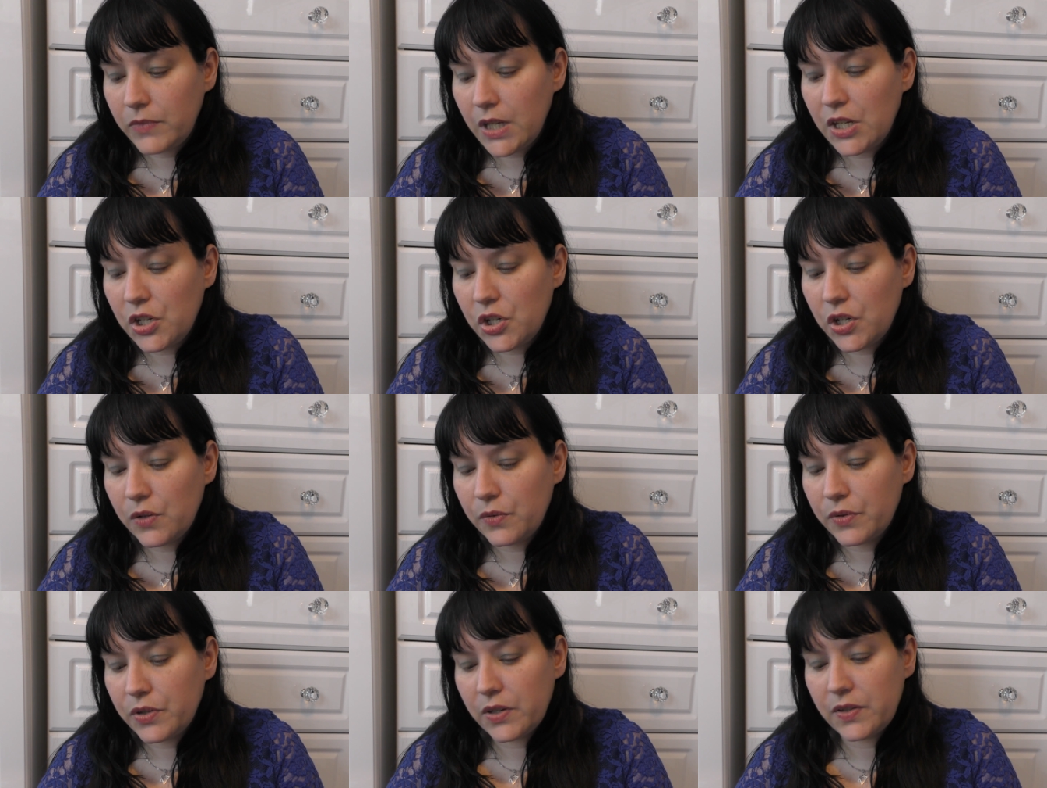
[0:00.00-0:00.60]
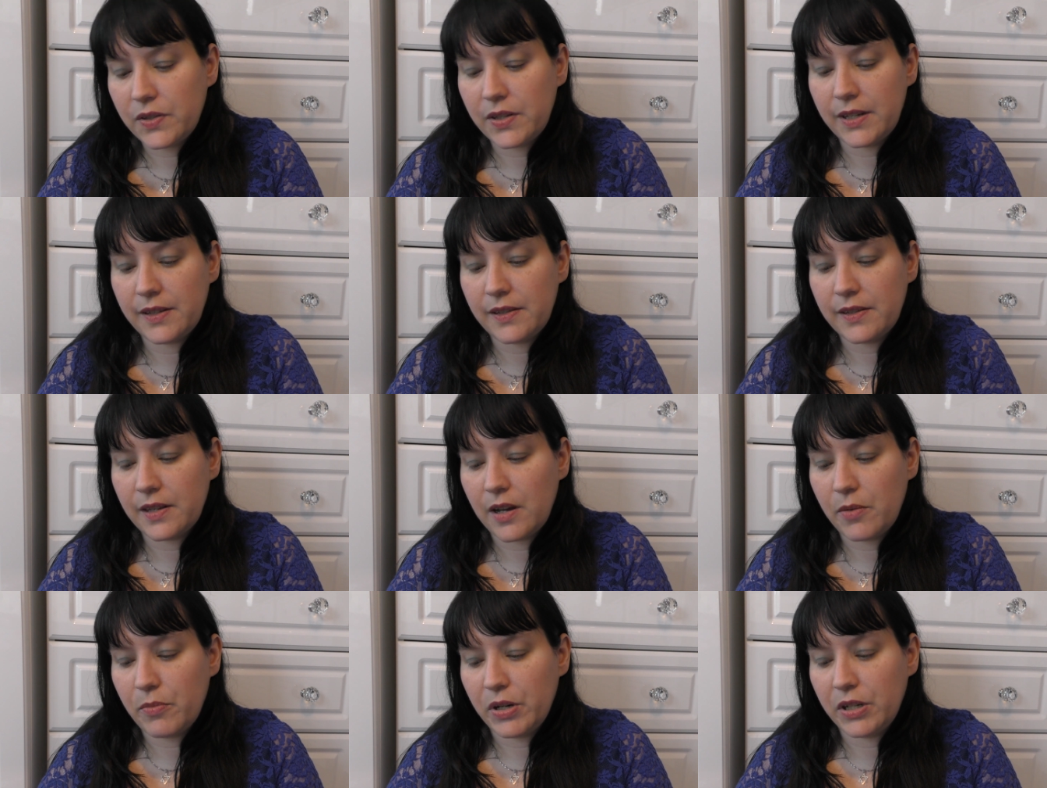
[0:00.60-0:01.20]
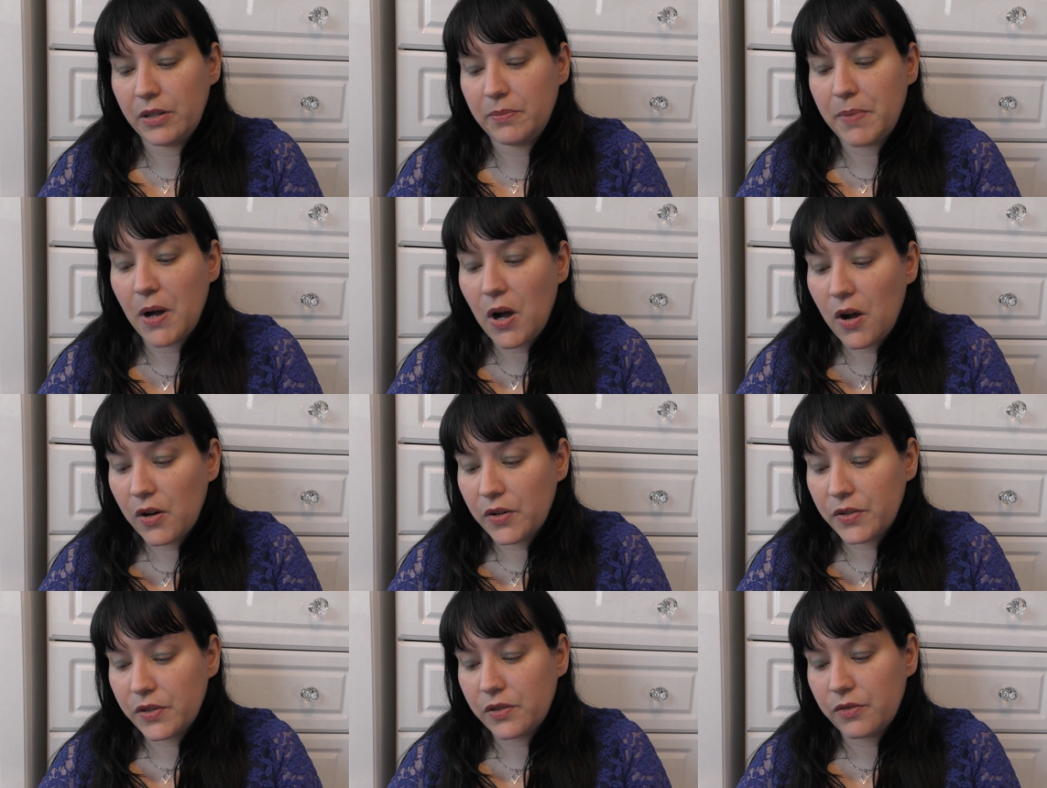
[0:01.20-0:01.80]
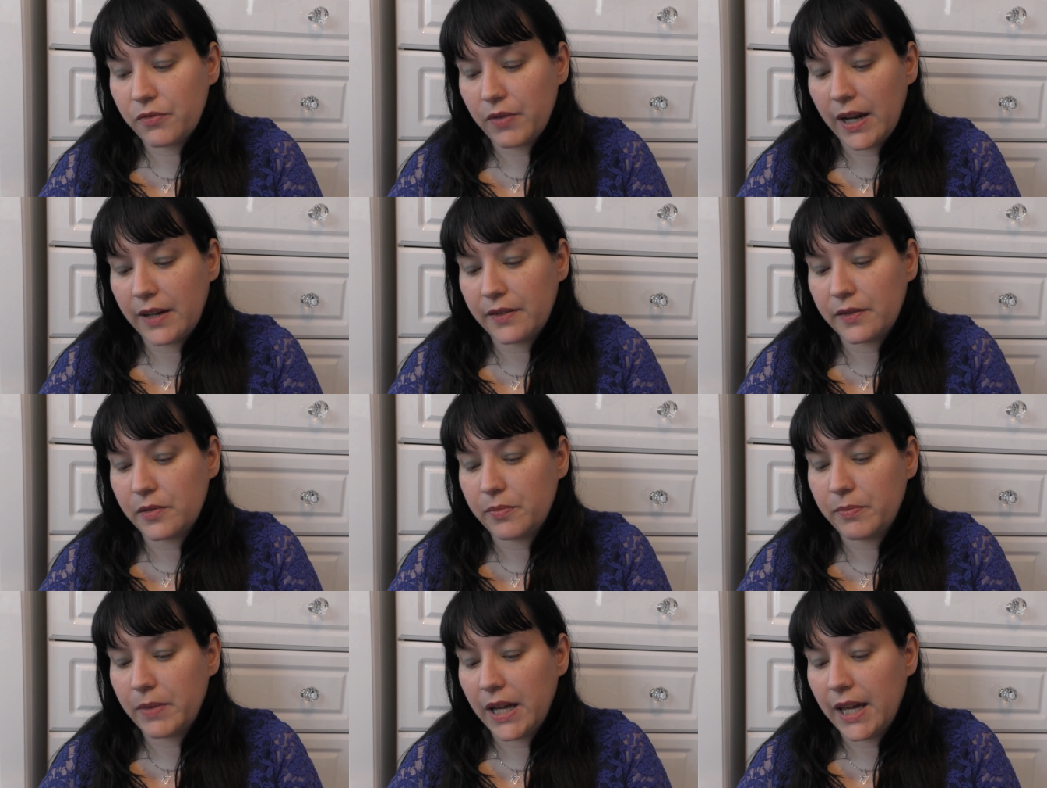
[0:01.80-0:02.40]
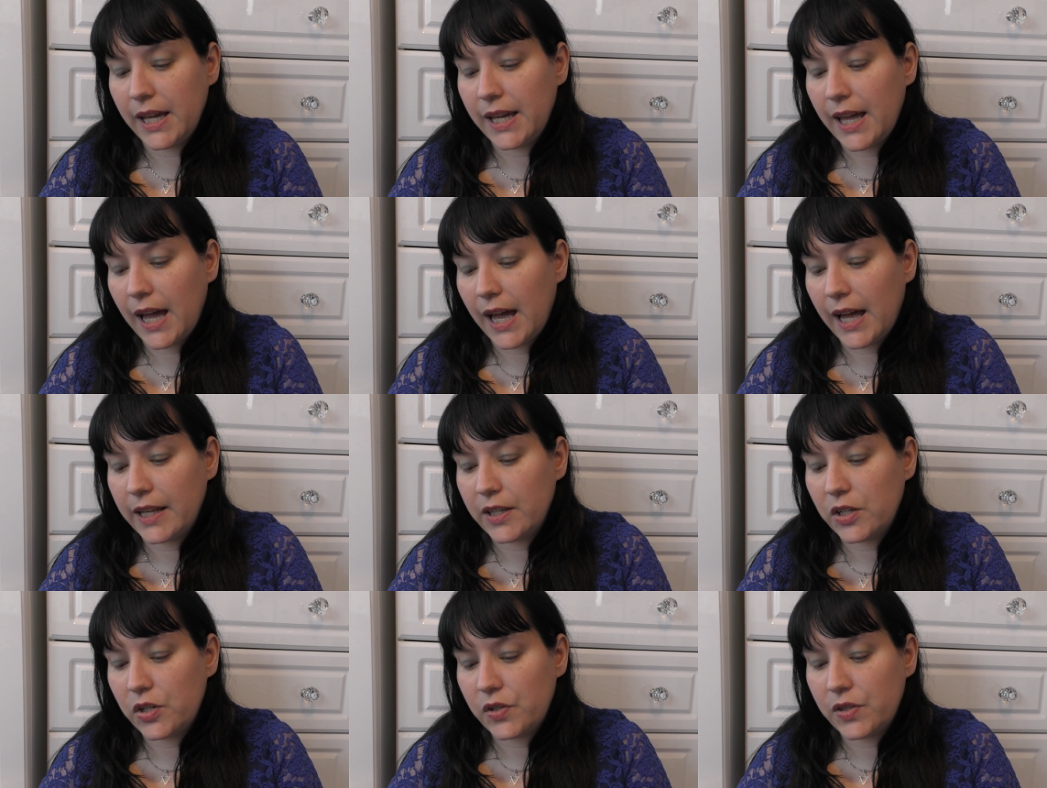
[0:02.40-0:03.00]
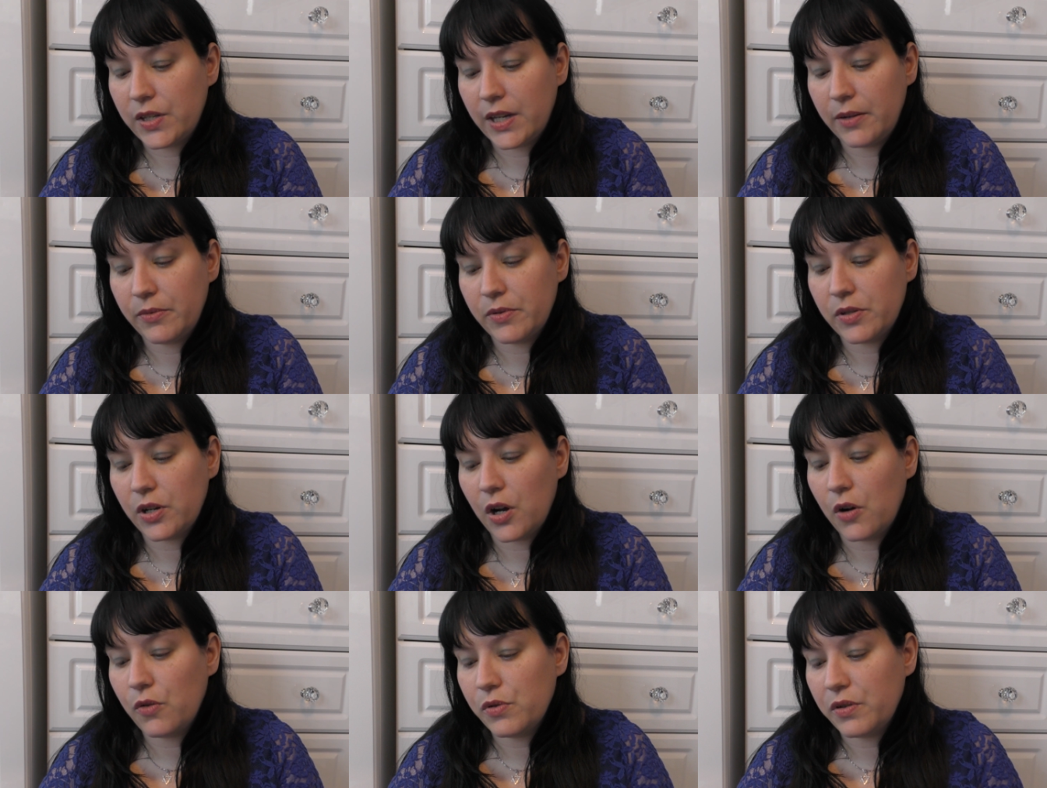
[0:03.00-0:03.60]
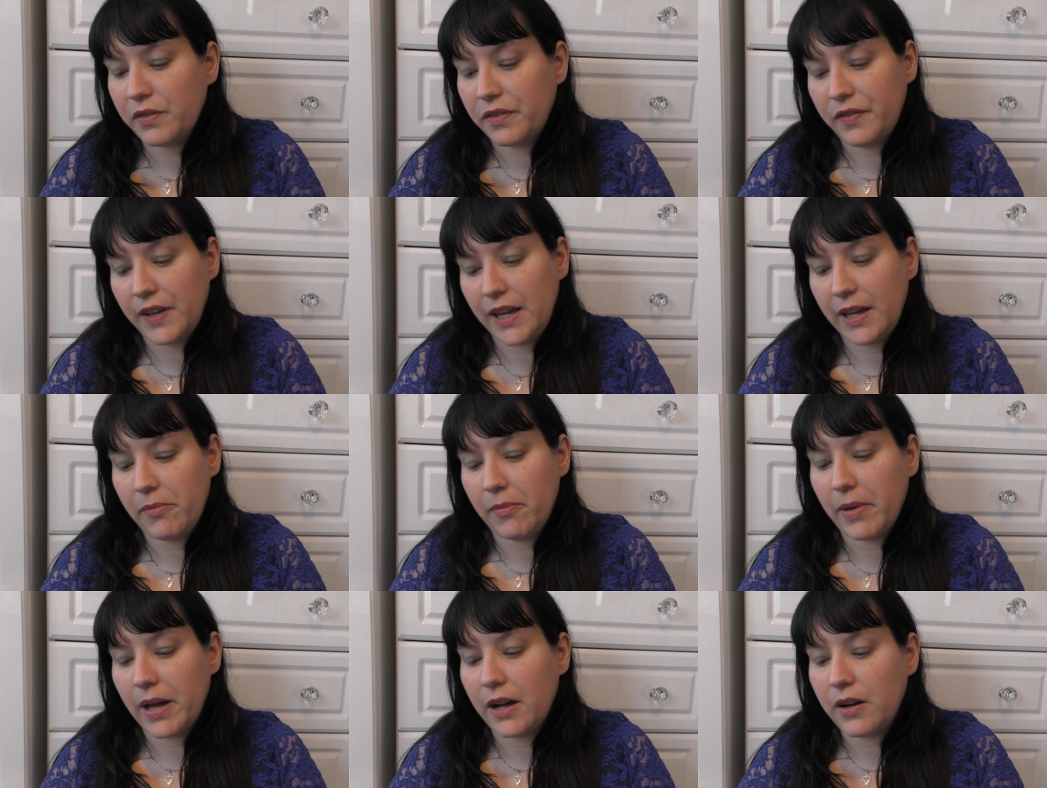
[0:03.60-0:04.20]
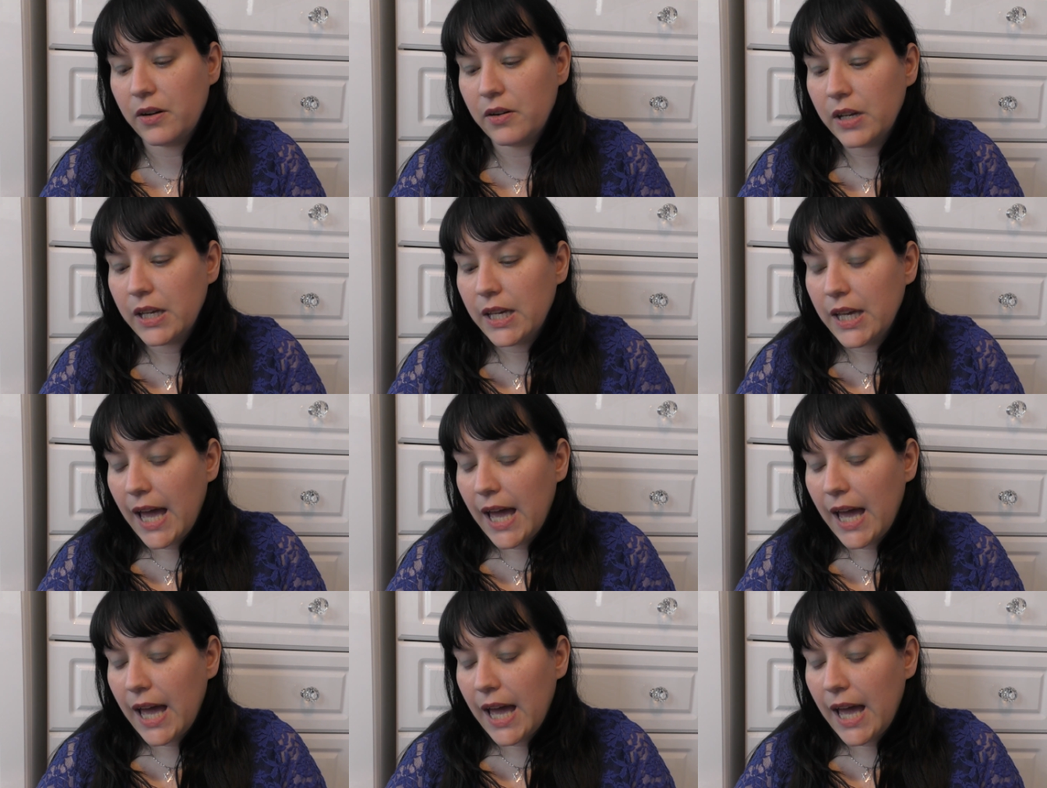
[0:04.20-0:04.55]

she also said someone had passed around me and she said it was an older female